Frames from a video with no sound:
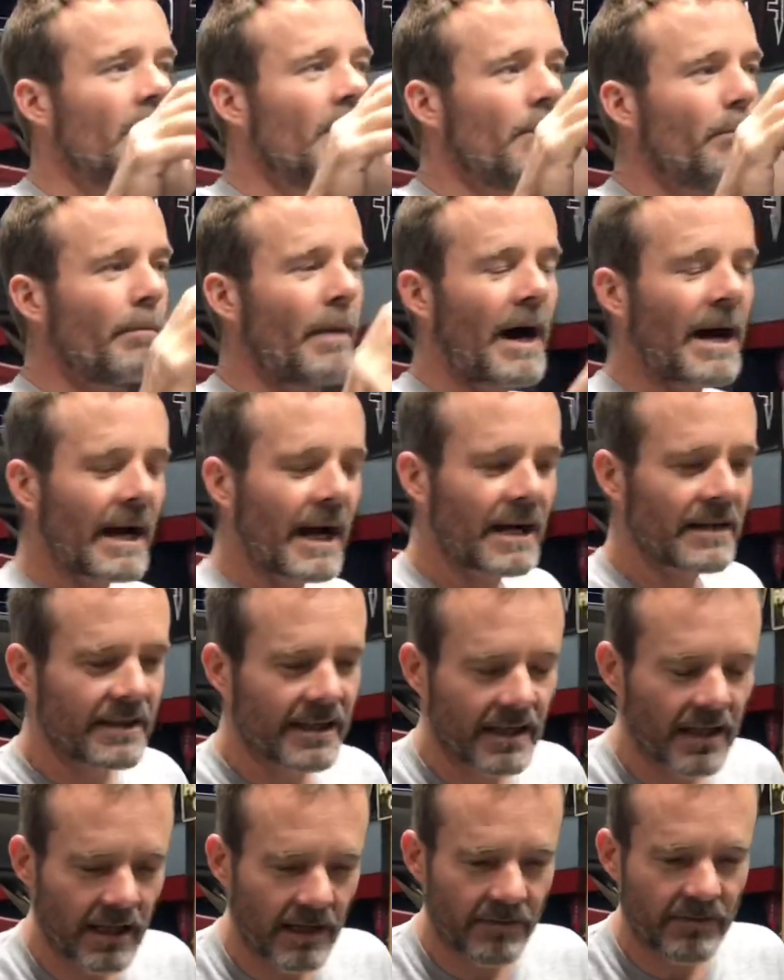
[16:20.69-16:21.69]
My
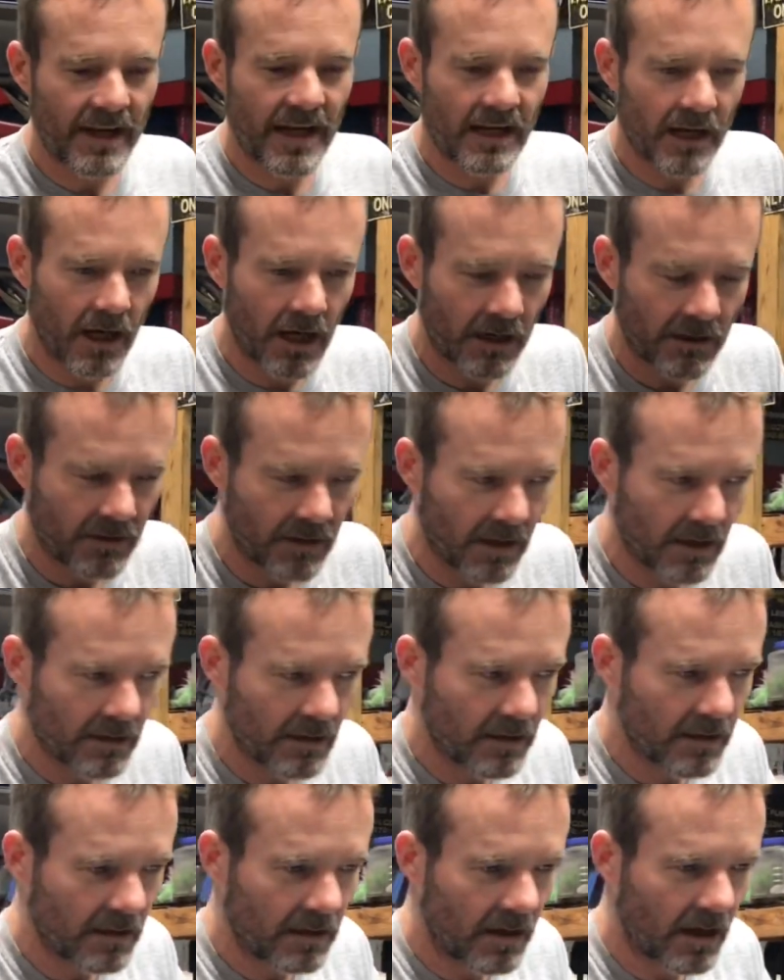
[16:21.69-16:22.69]
idea of that
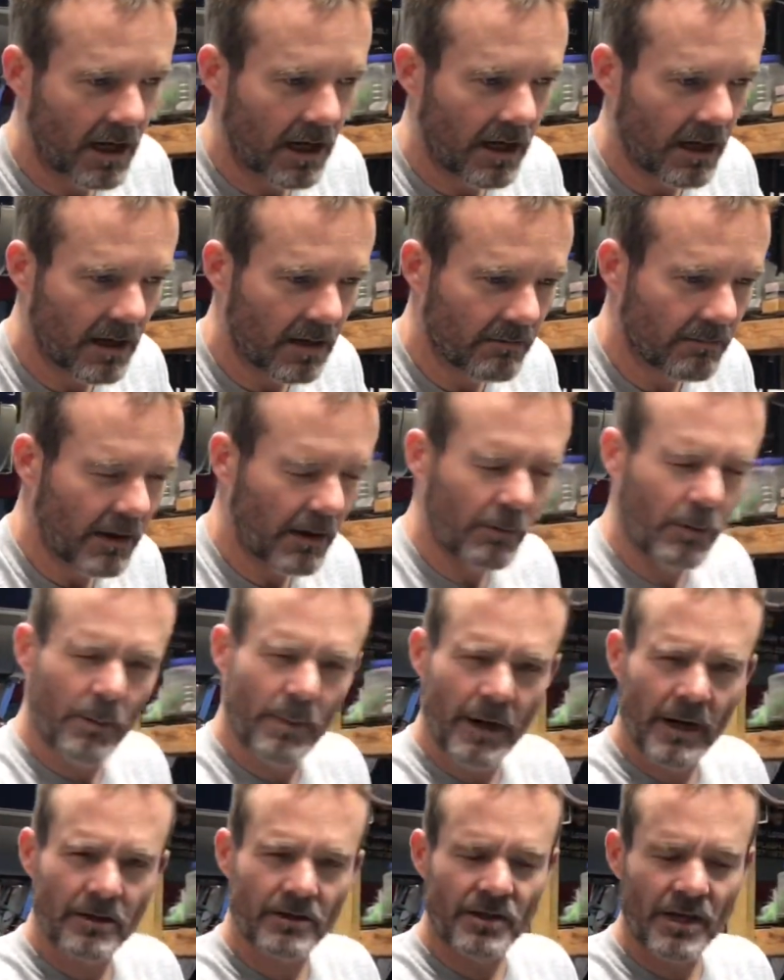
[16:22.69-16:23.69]
a
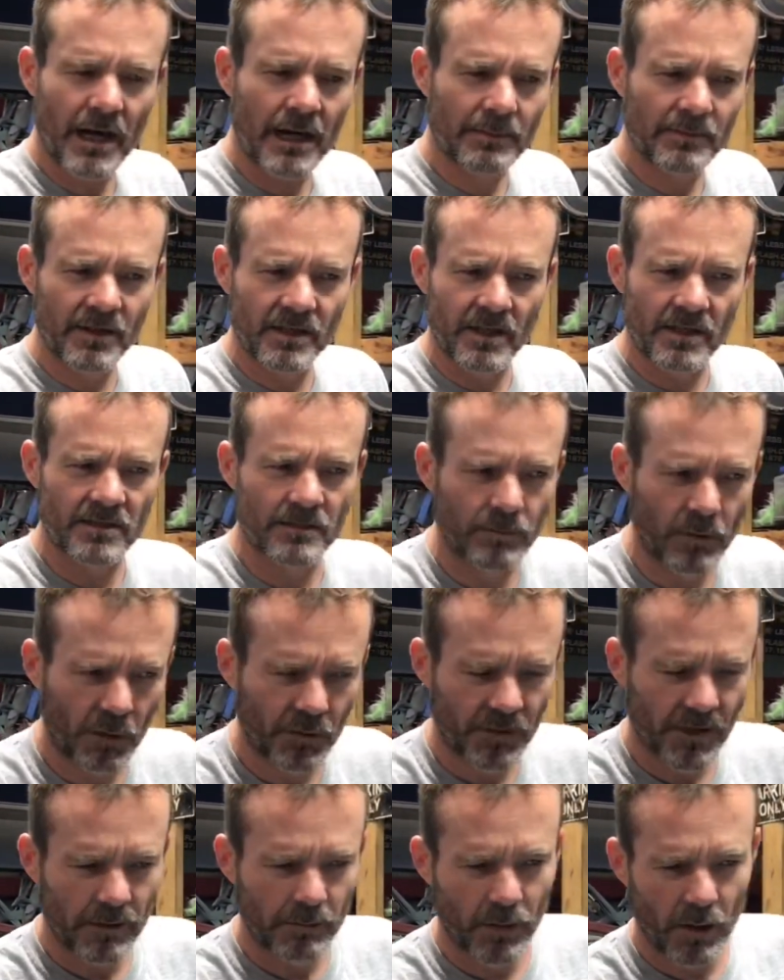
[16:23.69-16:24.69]
repair shop that doesn't bolt
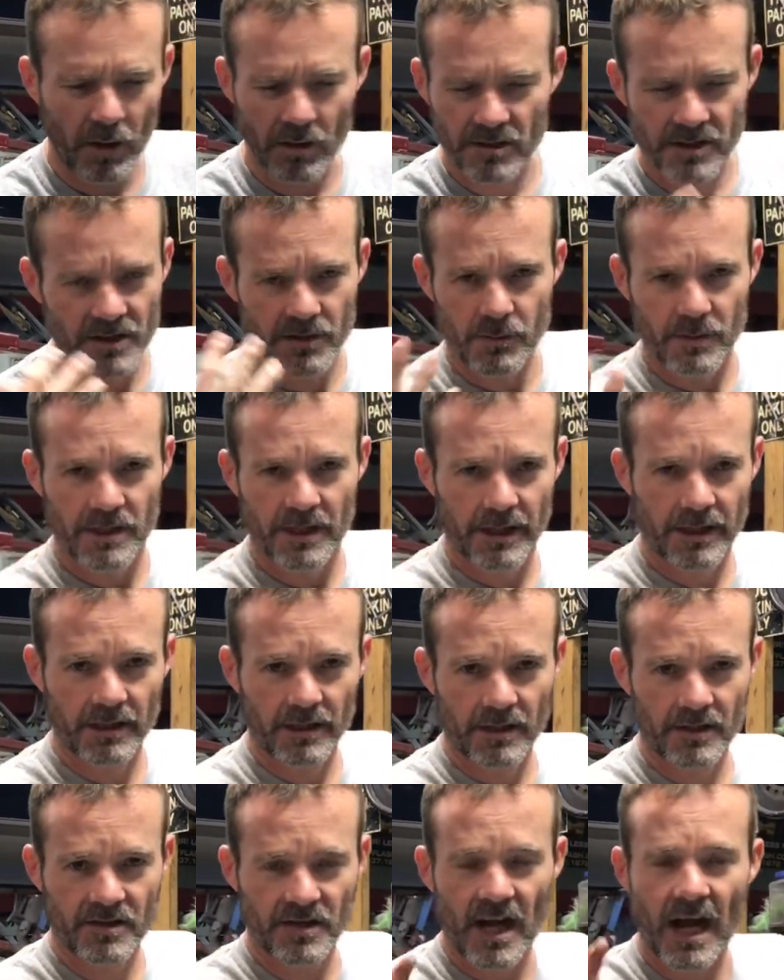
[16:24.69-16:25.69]
on parts is
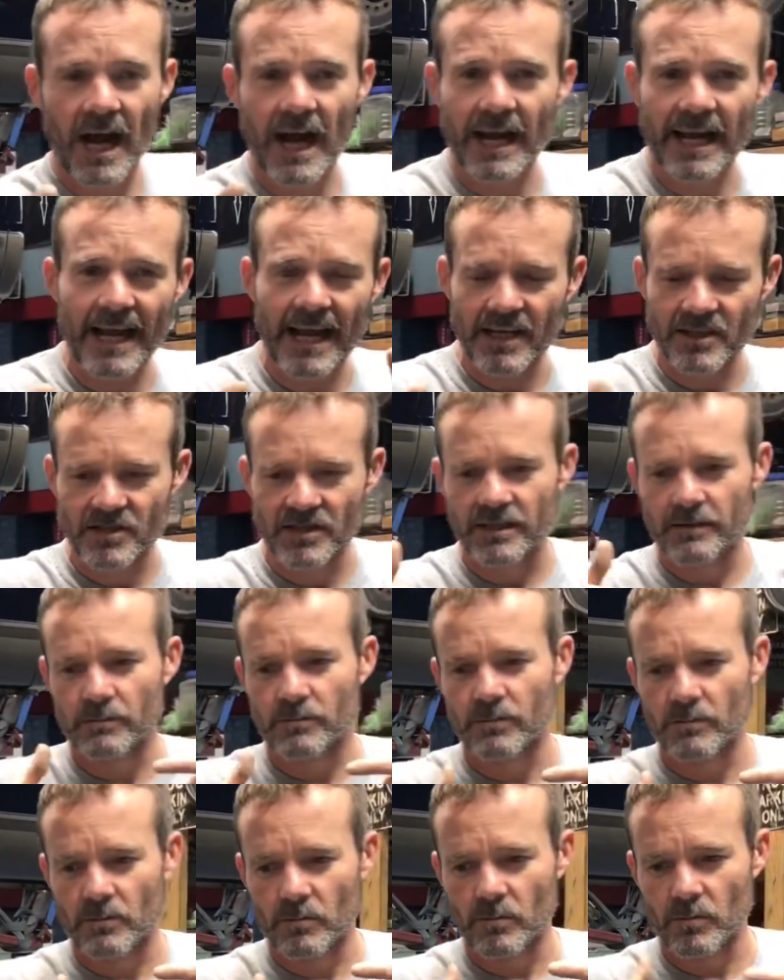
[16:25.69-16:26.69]
ridiculous. I actually
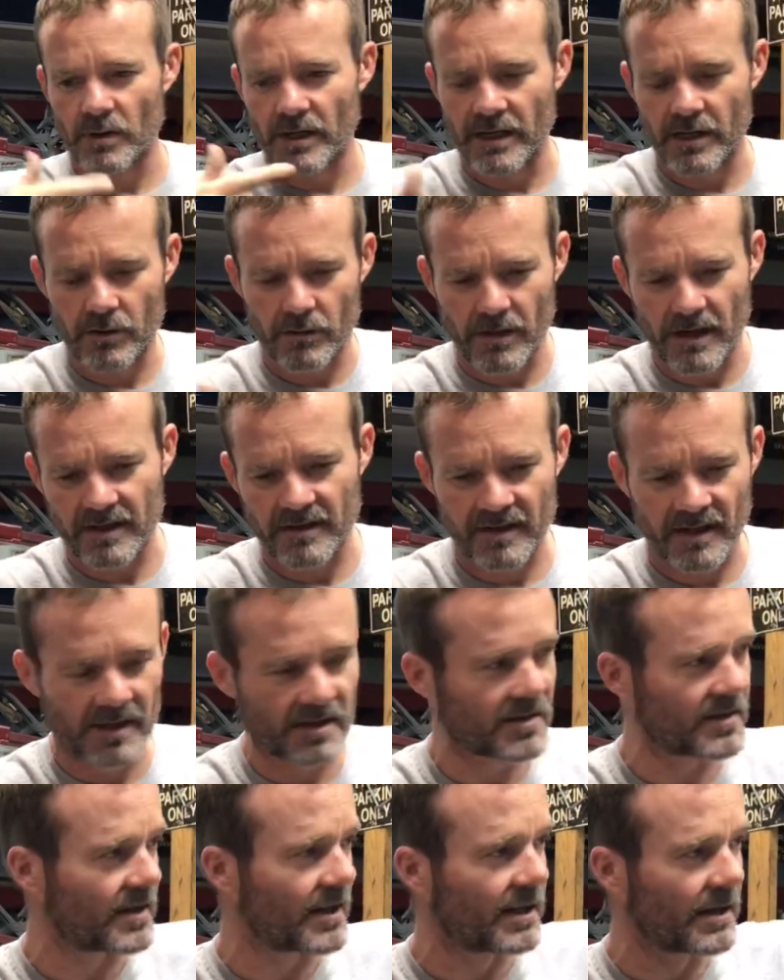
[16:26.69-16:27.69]
reiterate
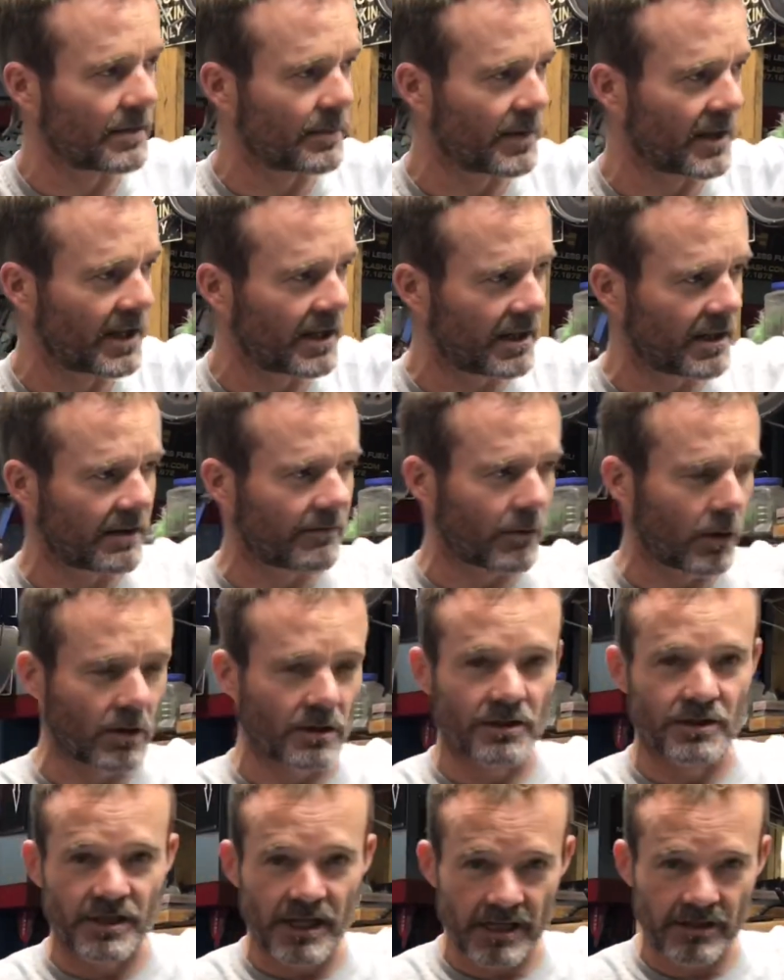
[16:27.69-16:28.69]
this in the beginning of our
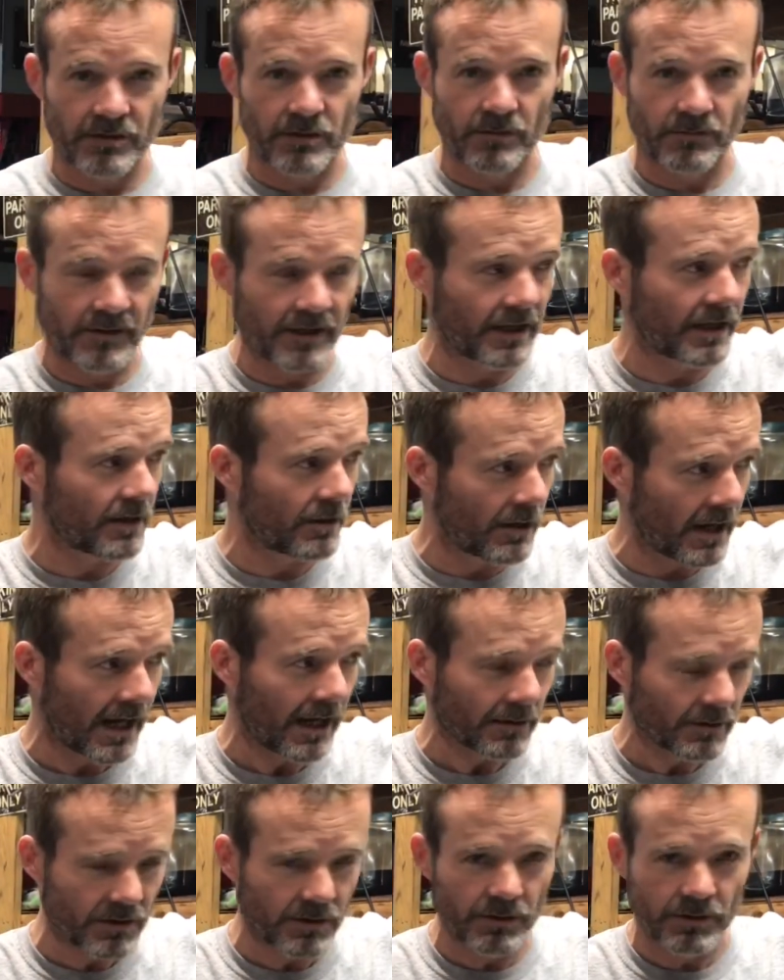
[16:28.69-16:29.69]
injector video, how
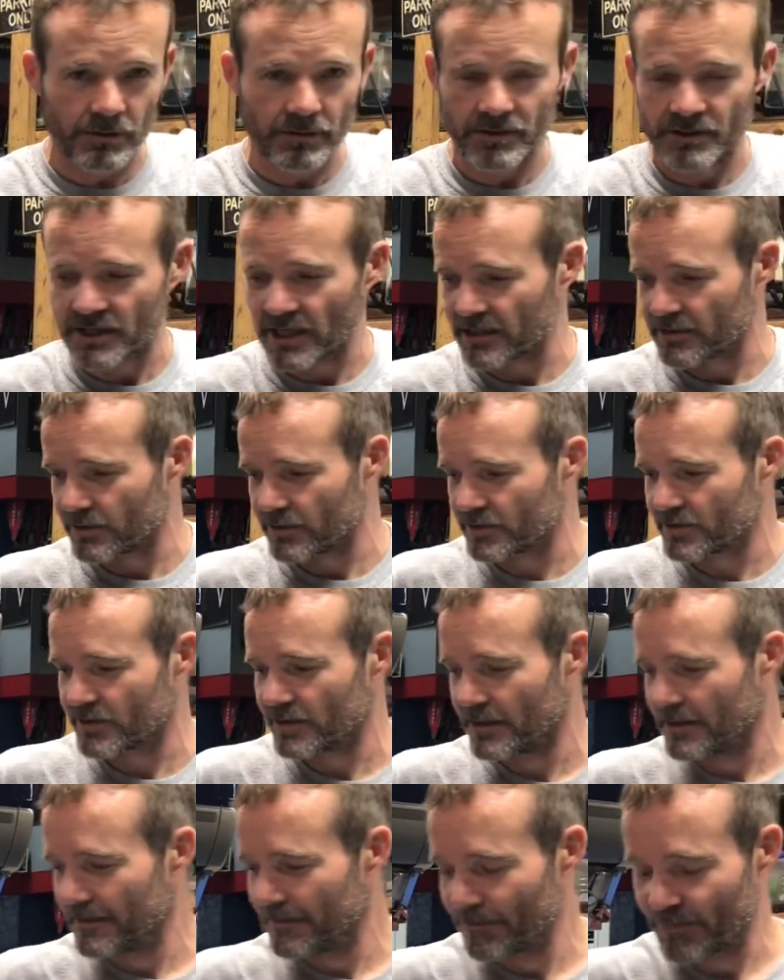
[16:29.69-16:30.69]
to do injectors,
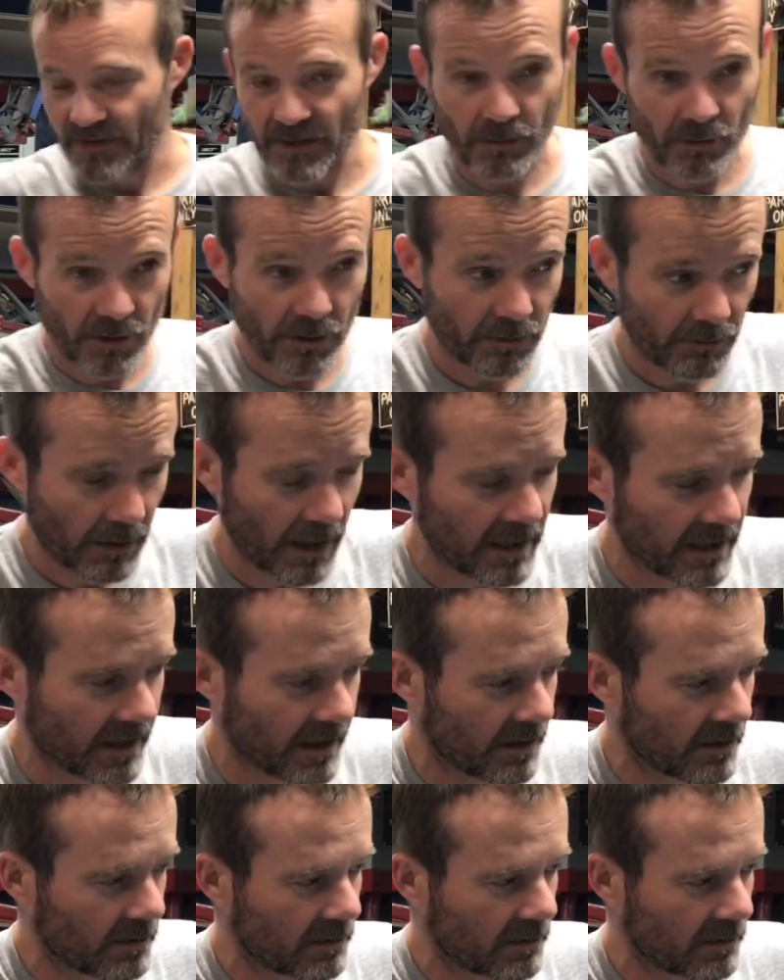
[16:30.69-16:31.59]
that we're doing right now.